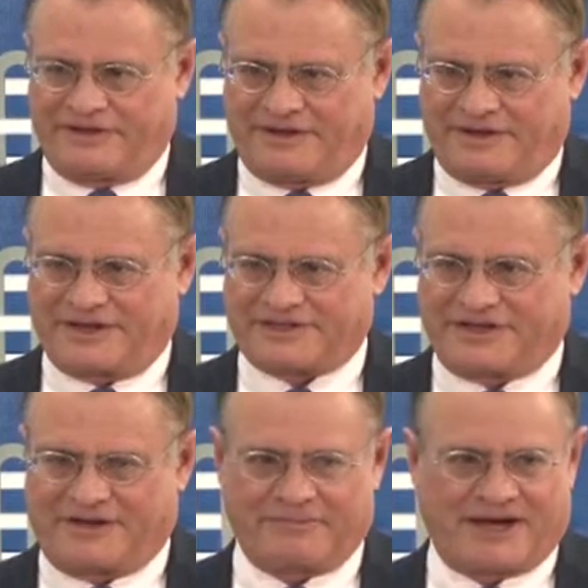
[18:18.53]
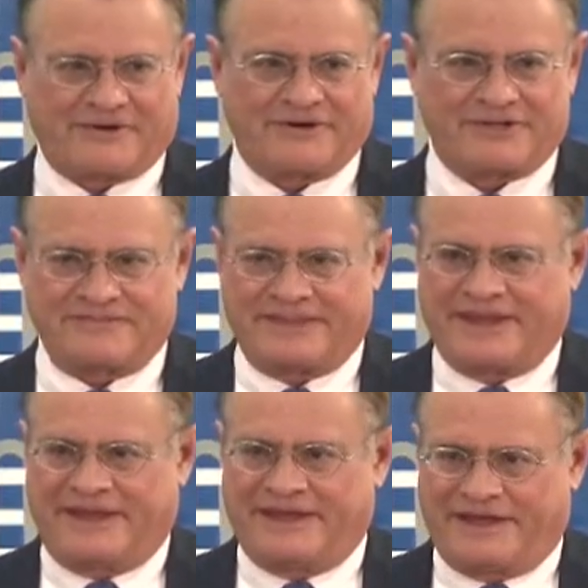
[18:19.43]
hostile powers
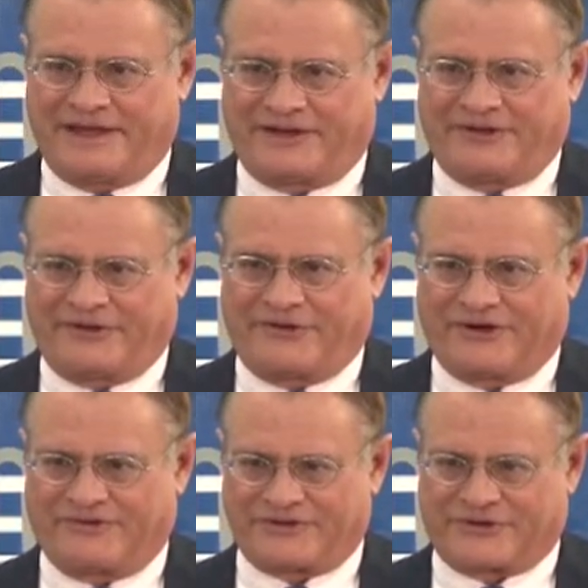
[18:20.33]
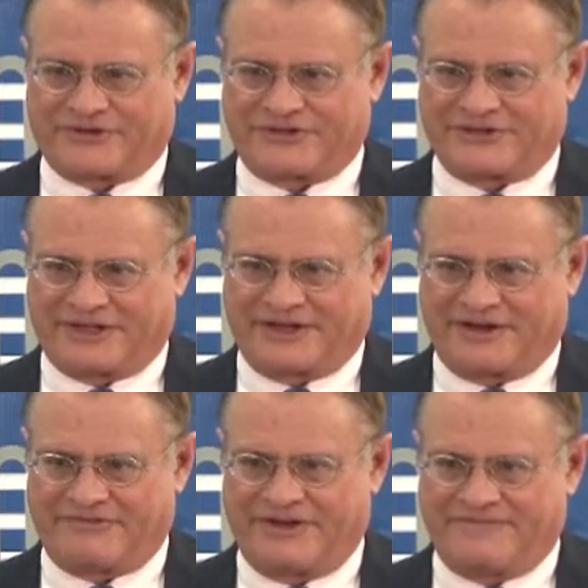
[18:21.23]
held the oil resources of the
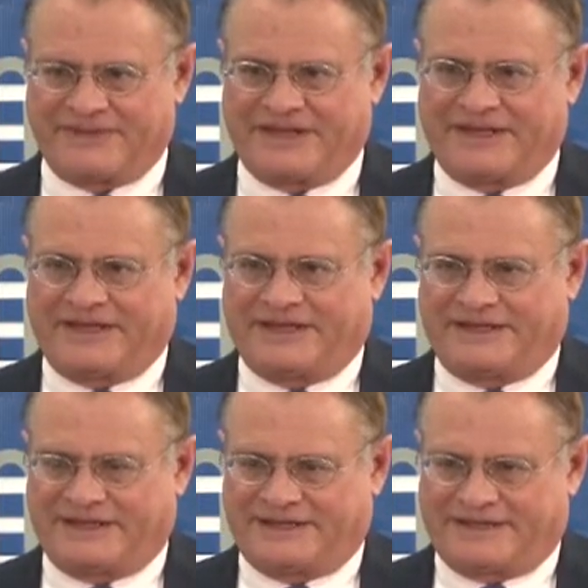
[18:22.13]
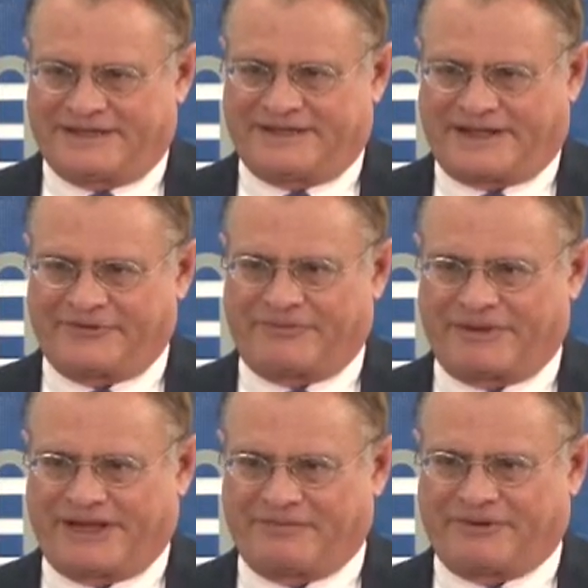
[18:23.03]
Gulf. They would
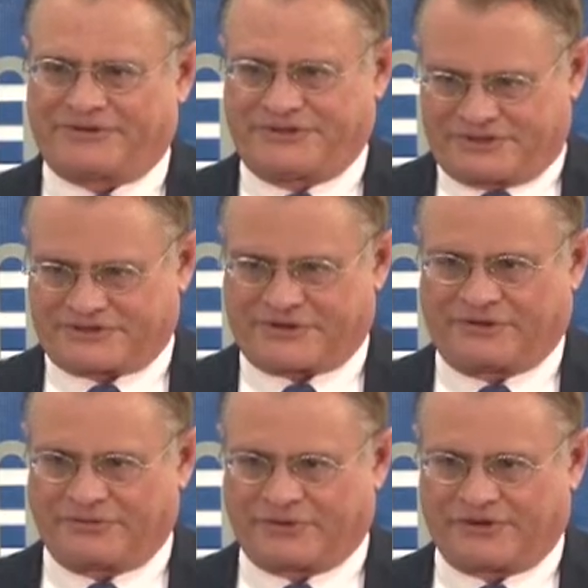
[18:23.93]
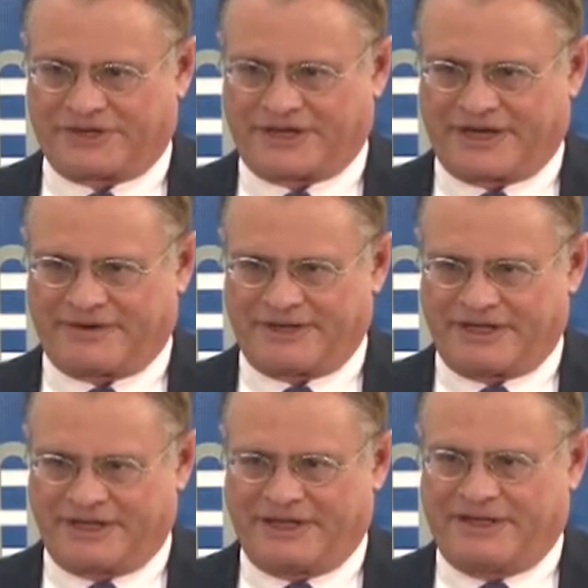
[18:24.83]
be able to control the world economy.
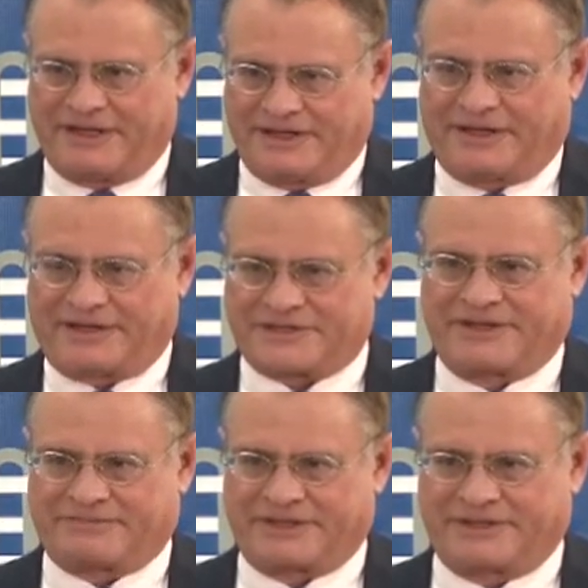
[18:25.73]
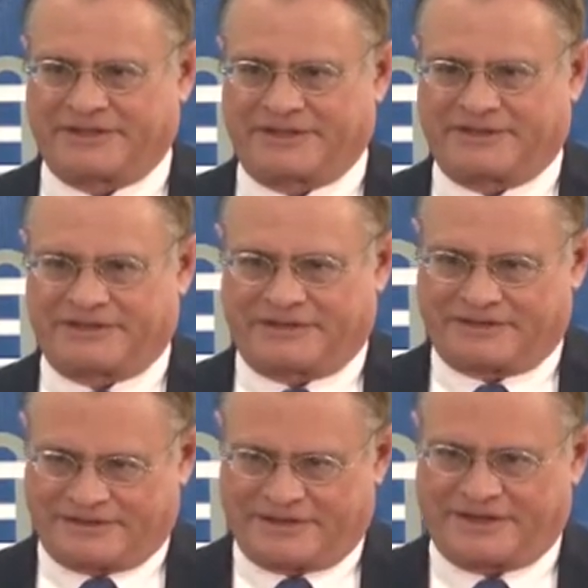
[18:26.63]
And that's something that,
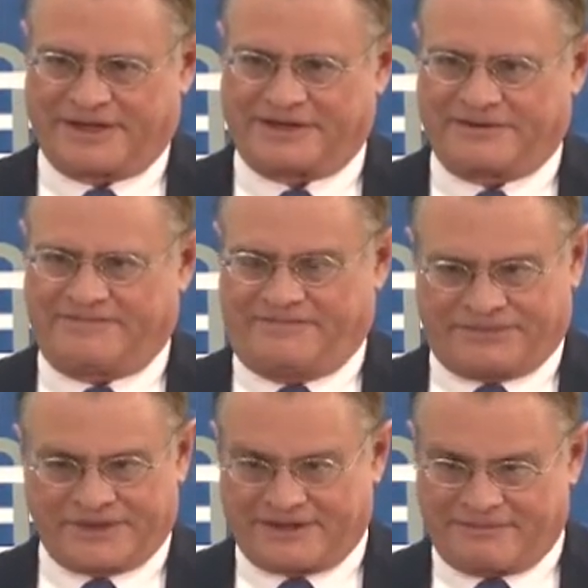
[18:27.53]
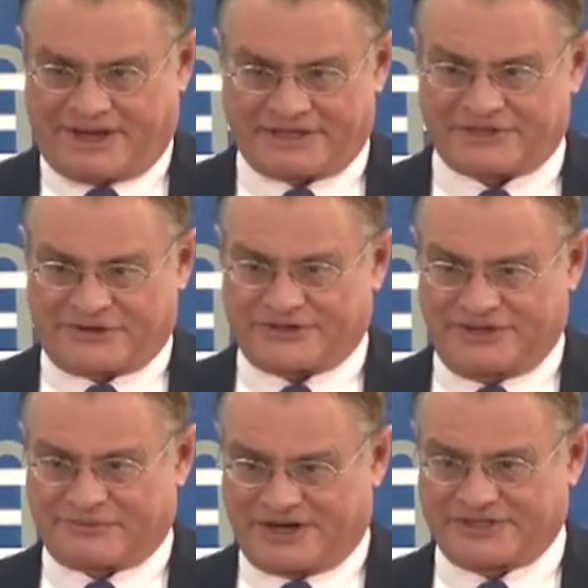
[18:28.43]
again, the past
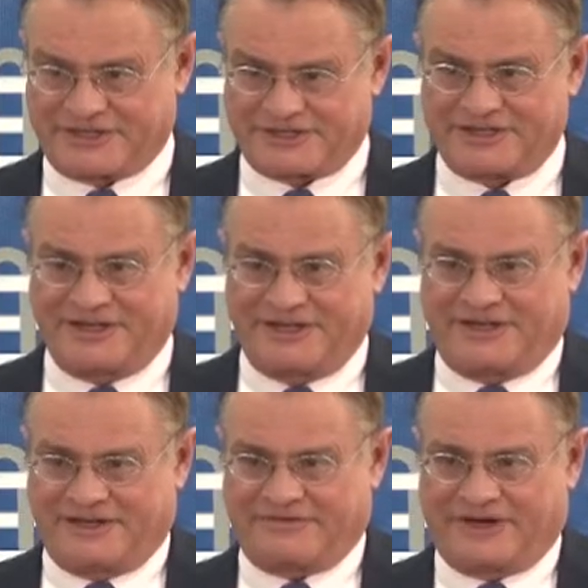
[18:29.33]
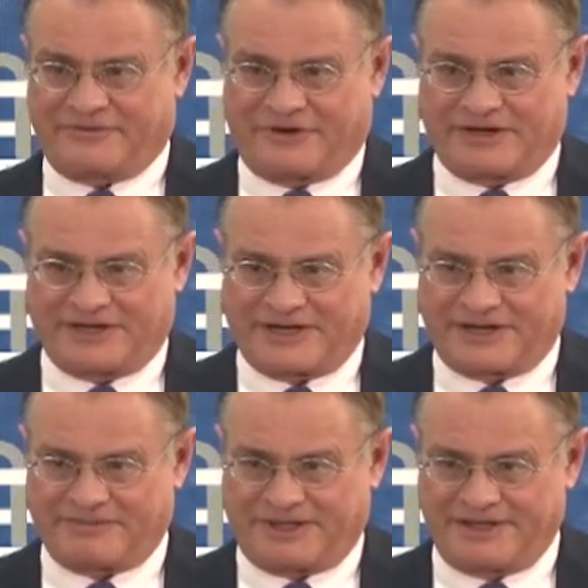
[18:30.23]
13 presidents have not wanted to
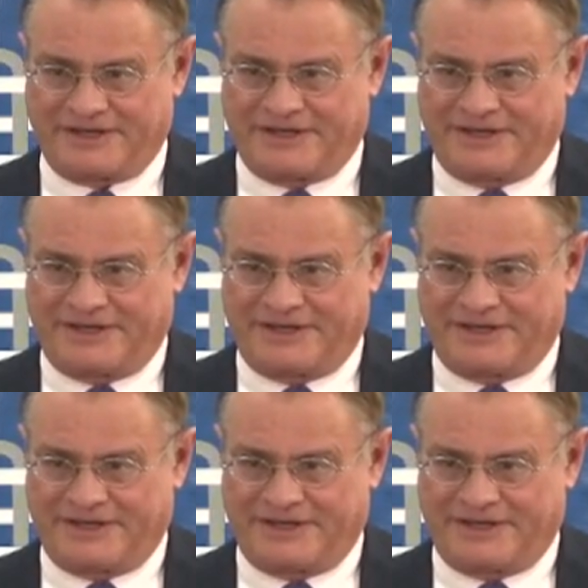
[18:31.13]
contemplate.